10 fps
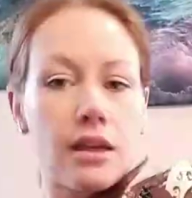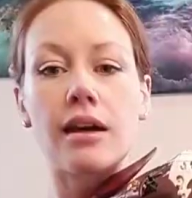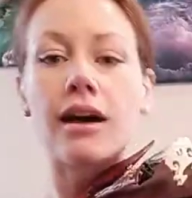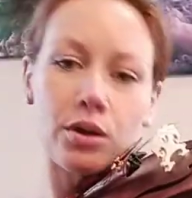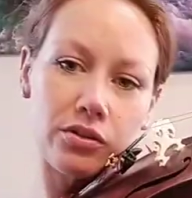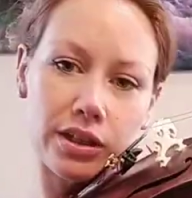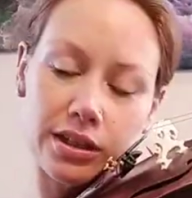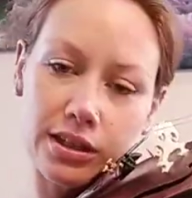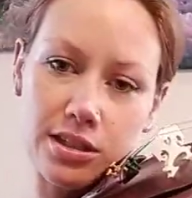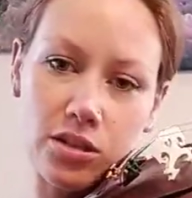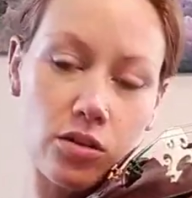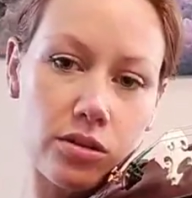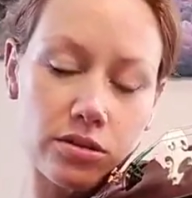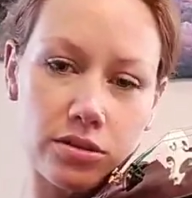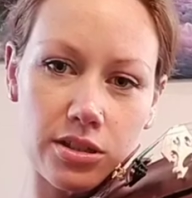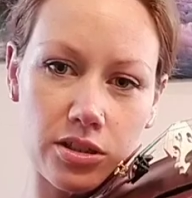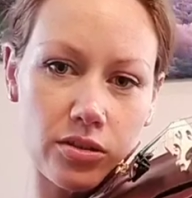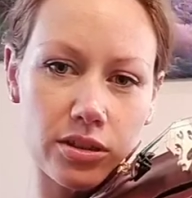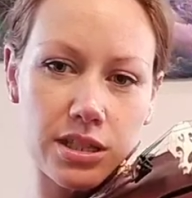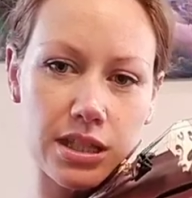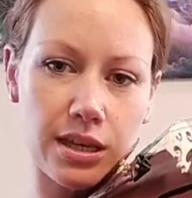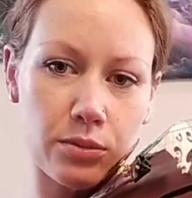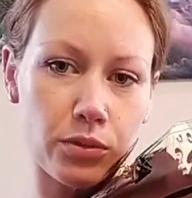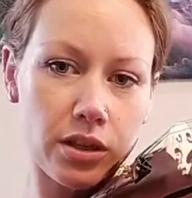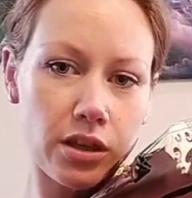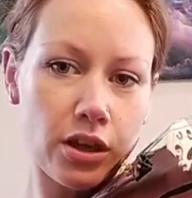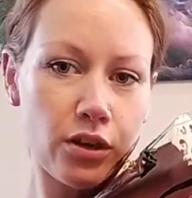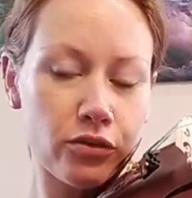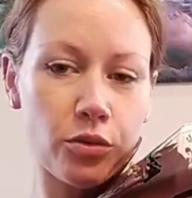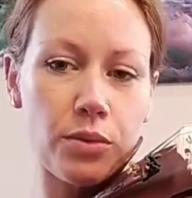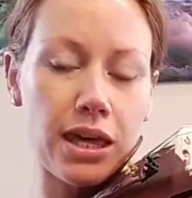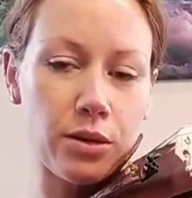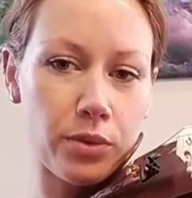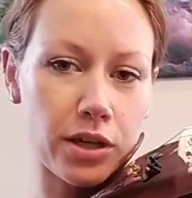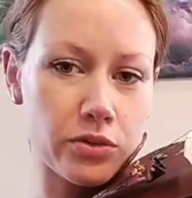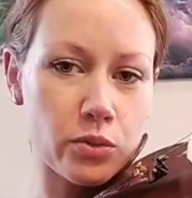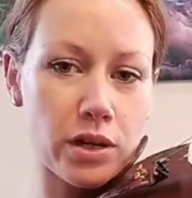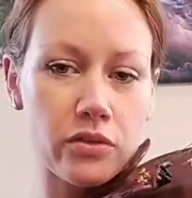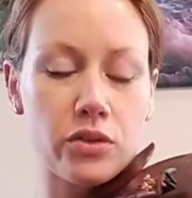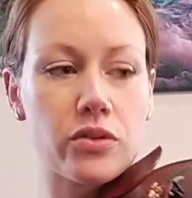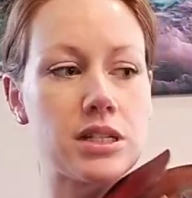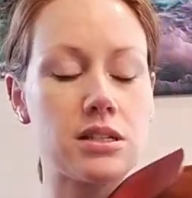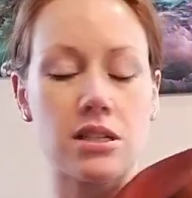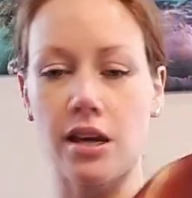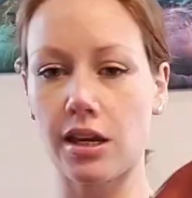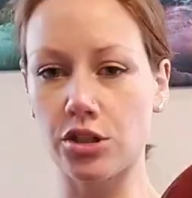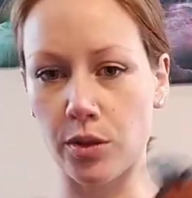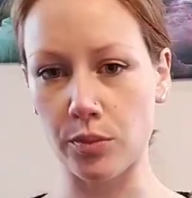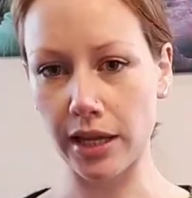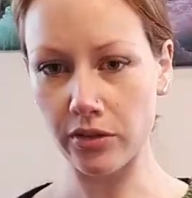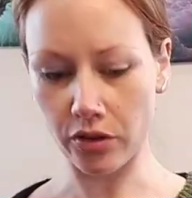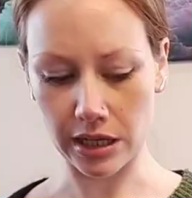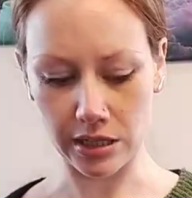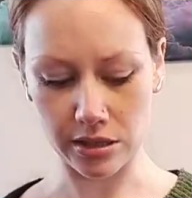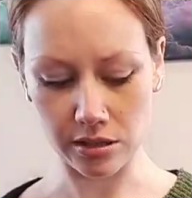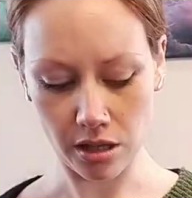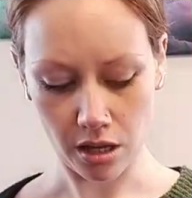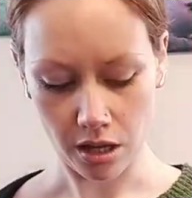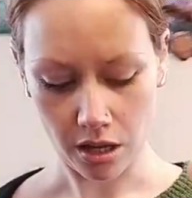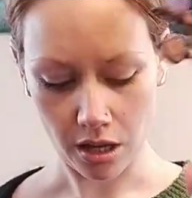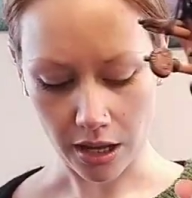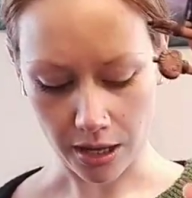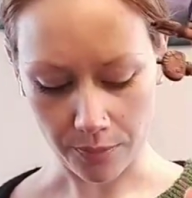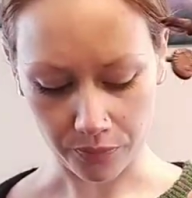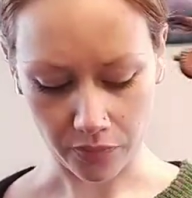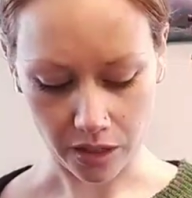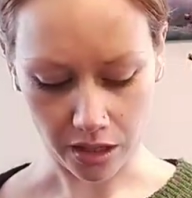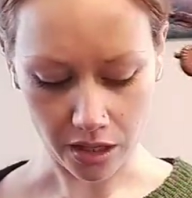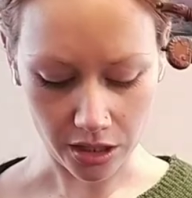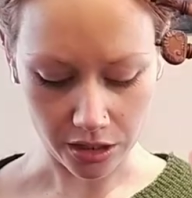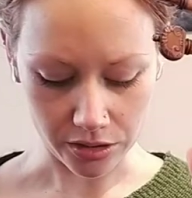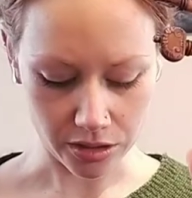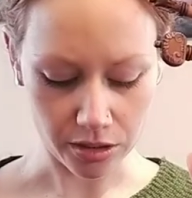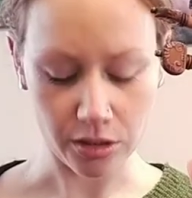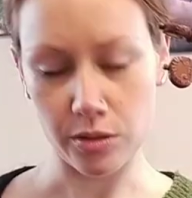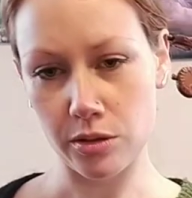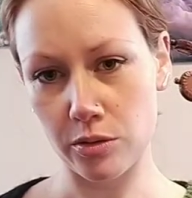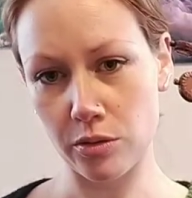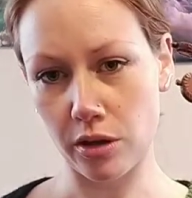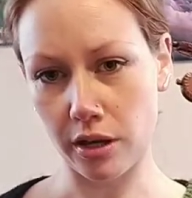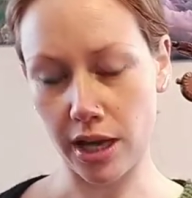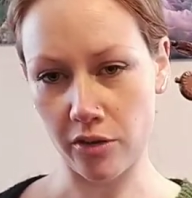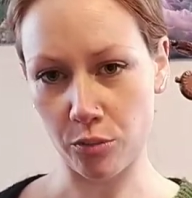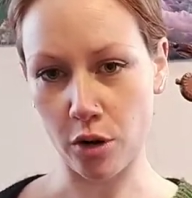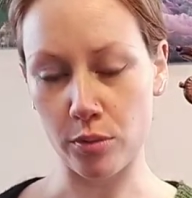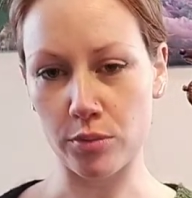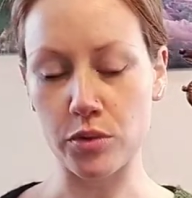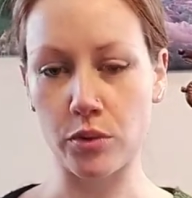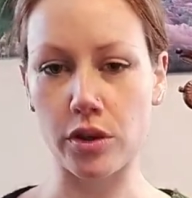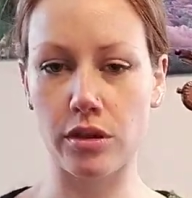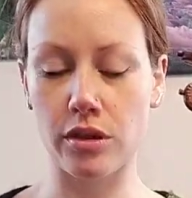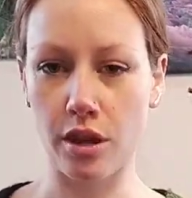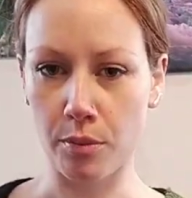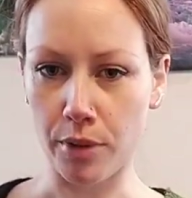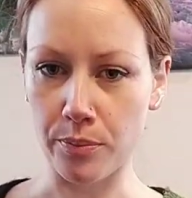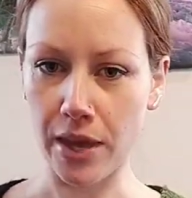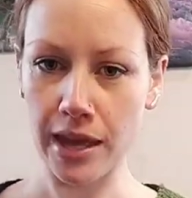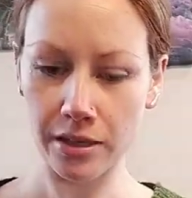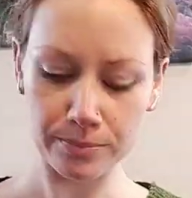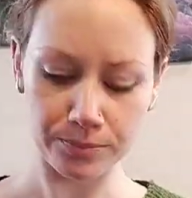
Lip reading: However, it's not the same for me, because one of the reasons I actually play violin is I have problems with my back